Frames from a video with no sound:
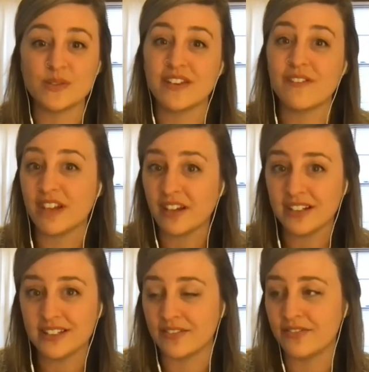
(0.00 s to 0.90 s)
a very
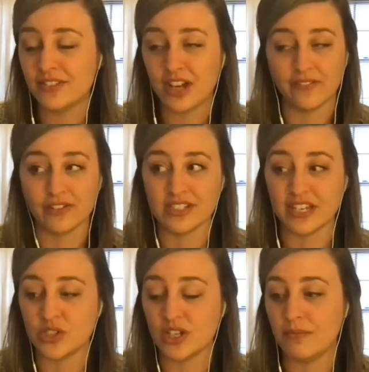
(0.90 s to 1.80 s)
tough
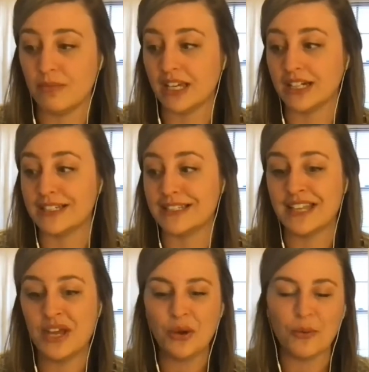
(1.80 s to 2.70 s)
conversation because
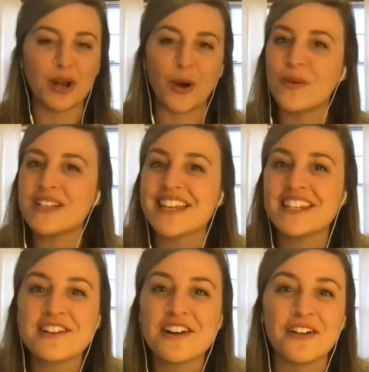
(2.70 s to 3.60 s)
we'd always said
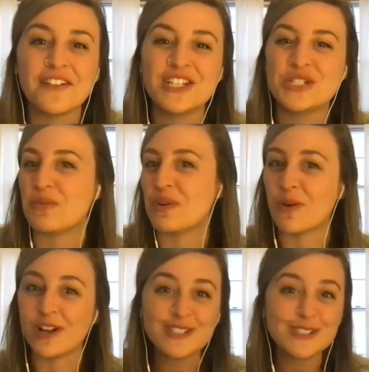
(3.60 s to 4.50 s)
in college we'd
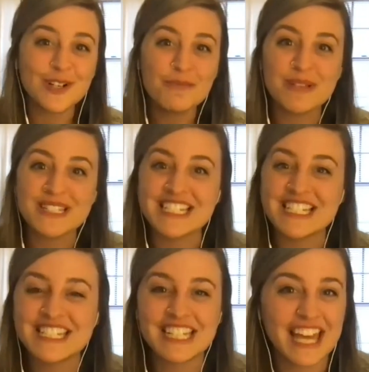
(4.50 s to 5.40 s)
want to start a
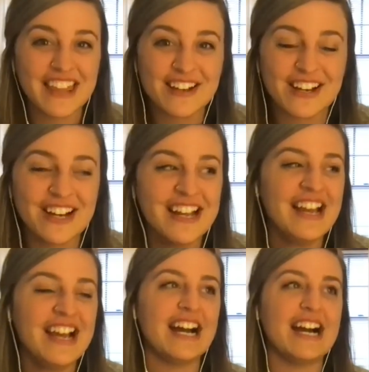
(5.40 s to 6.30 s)
business together
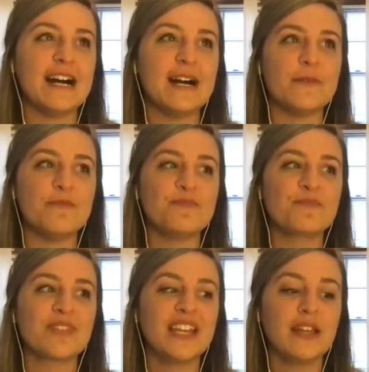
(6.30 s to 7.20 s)
um,
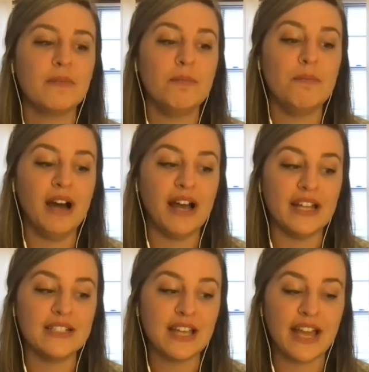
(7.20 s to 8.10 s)

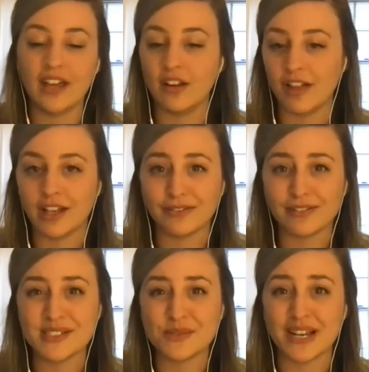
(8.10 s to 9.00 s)
but i had a lot of
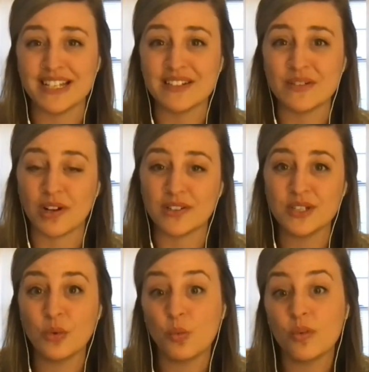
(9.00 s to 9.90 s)
reasons why i didn't want
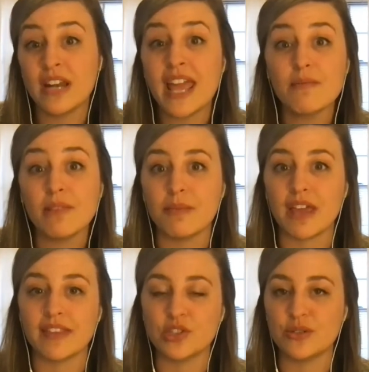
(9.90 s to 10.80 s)
to namely
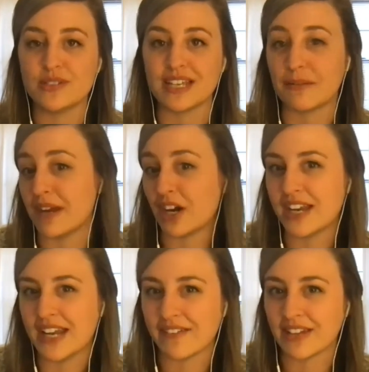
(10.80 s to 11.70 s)
being that she was like married
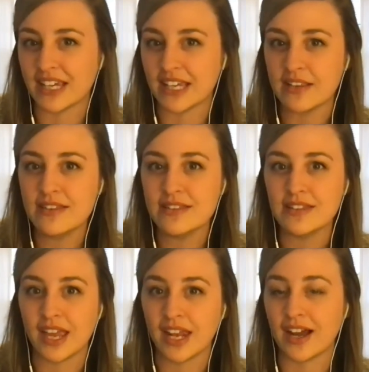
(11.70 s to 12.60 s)
and having kids
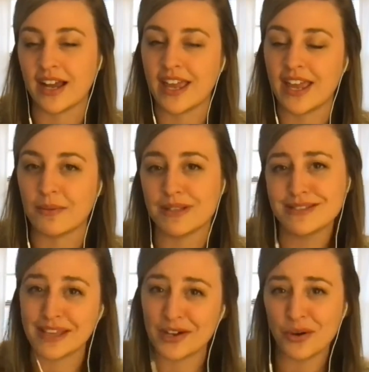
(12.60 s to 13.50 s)
and i am
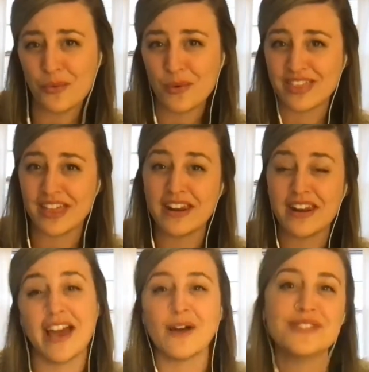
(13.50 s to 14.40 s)
single with
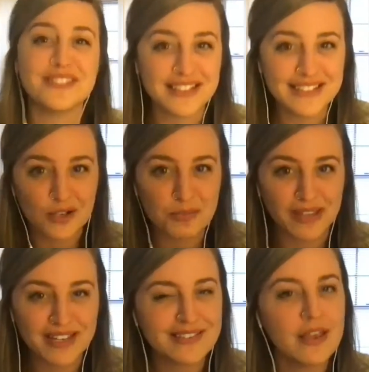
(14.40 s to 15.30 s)
now six
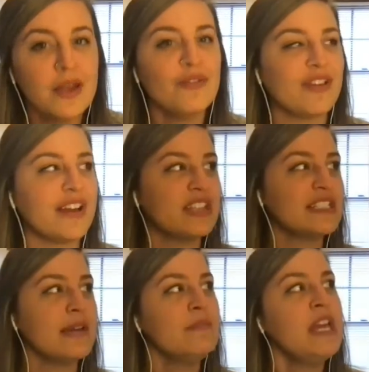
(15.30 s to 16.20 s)
houseplants five at the
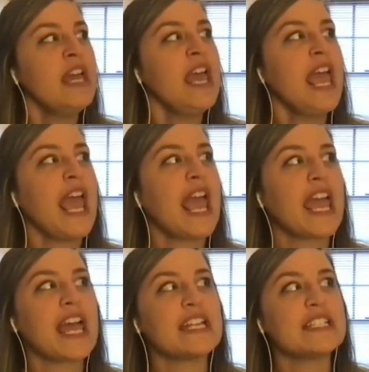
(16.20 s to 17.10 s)
time
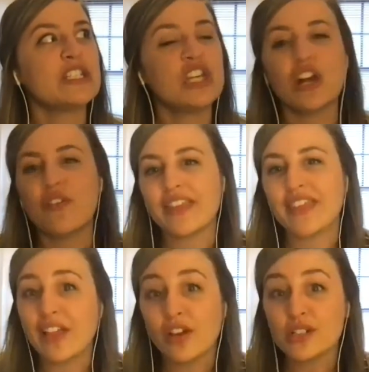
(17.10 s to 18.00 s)
and you know like
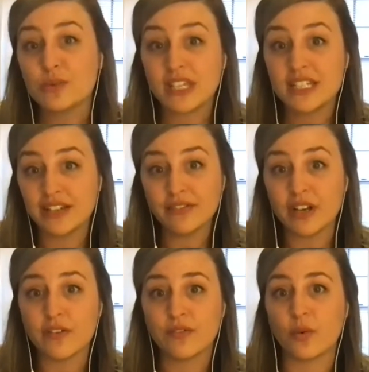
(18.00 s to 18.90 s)
that looks really
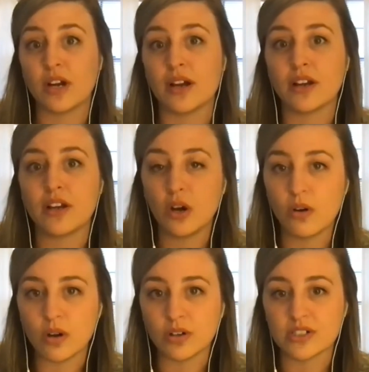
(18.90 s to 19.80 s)
different for
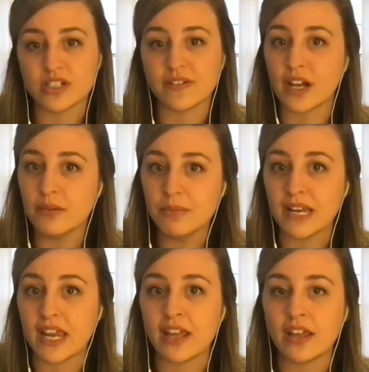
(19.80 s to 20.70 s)
co-owners of a
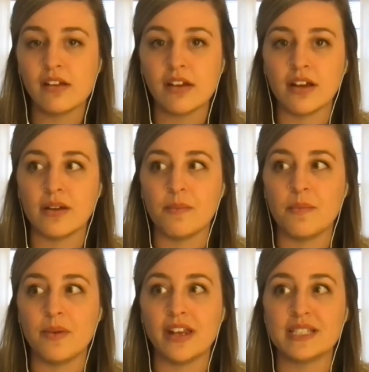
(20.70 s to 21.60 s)
company um,
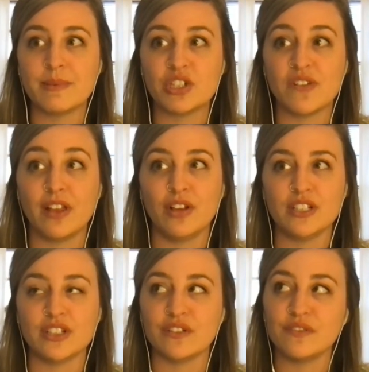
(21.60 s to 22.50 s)
and especially if I looked
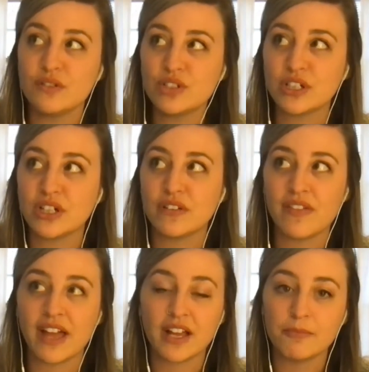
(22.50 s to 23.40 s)
at the future of
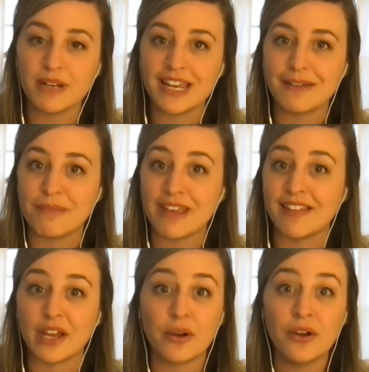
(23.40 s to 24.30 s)
that company and being like,